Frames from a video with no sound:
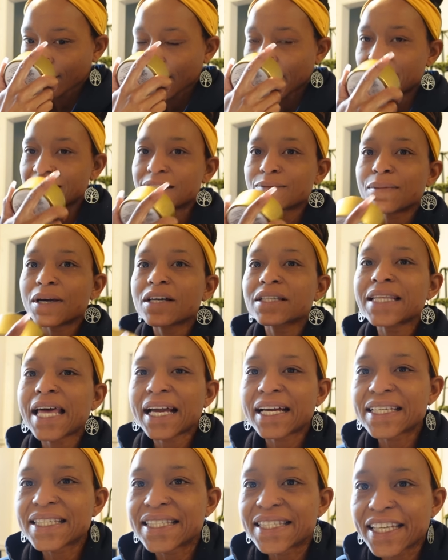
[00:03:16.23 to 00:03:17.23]
It smells
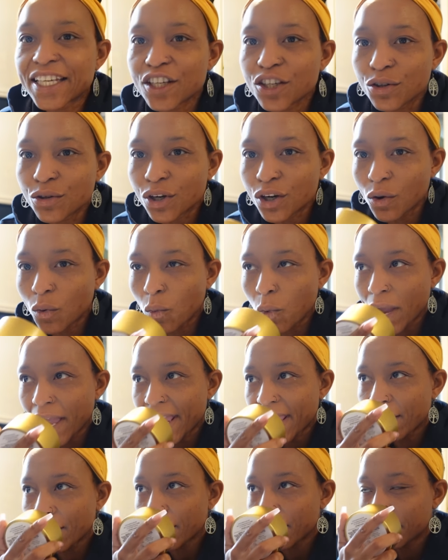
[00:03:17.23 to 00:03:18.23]
like a scent you could
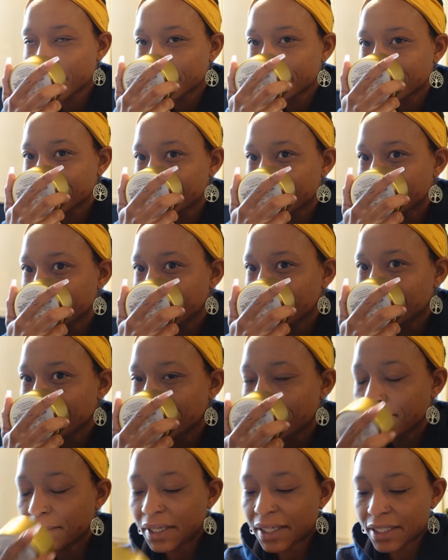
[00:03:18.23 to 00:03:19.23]
wear,
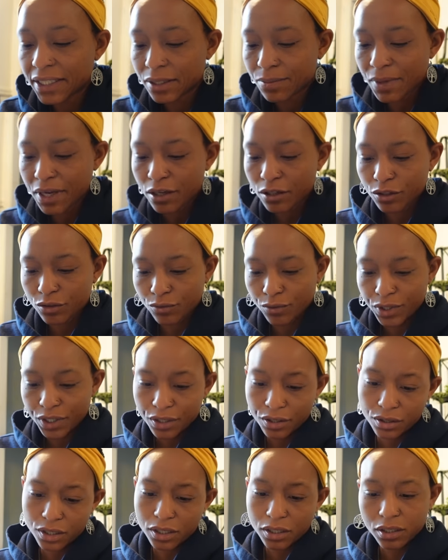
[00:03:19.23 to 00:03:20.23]
but it smells
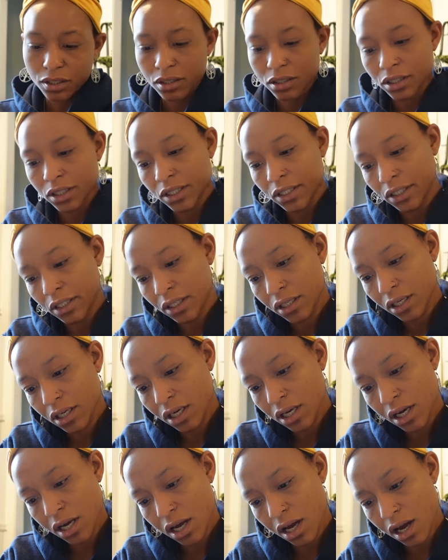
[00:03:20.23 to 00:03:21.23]
real good.
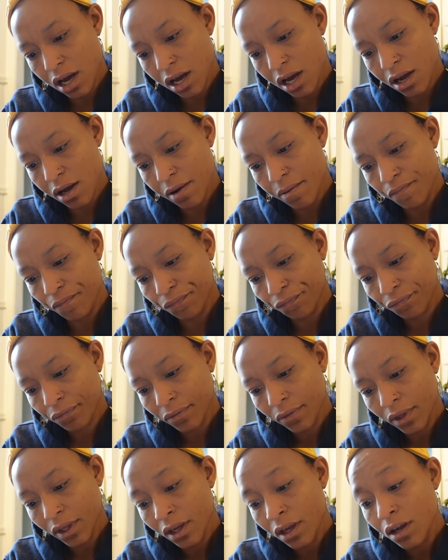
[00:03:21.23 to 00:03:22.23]

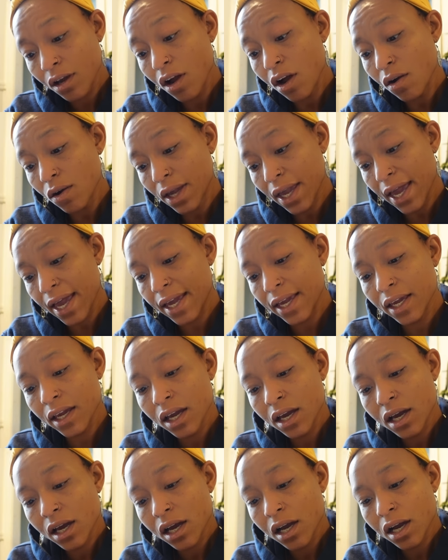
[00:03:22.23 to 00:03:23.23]
Okay,
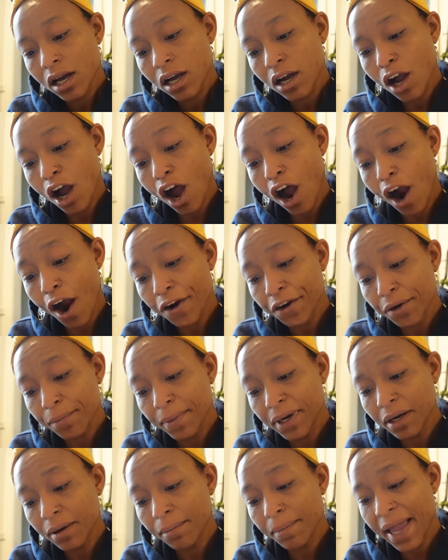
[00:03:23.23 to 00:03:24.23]

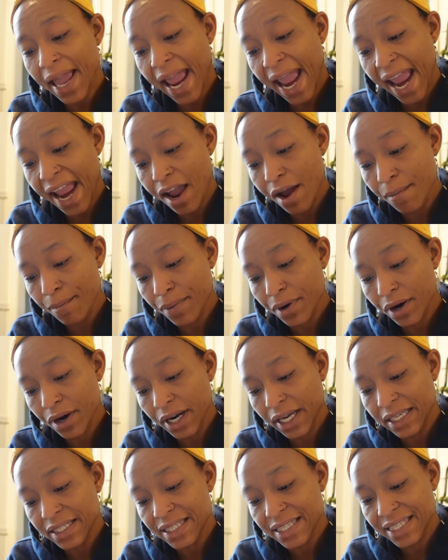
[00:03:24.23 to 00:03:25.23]
cardamom, amber,
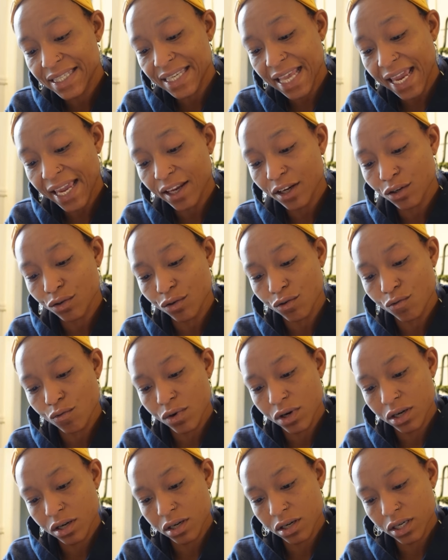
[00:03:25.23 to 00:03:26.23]
and
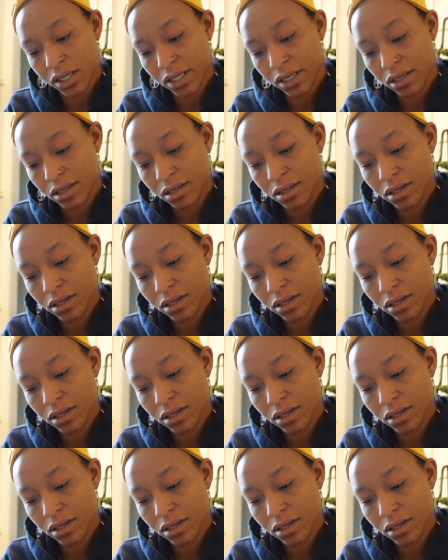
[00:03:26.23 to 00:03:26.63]
sandalwood.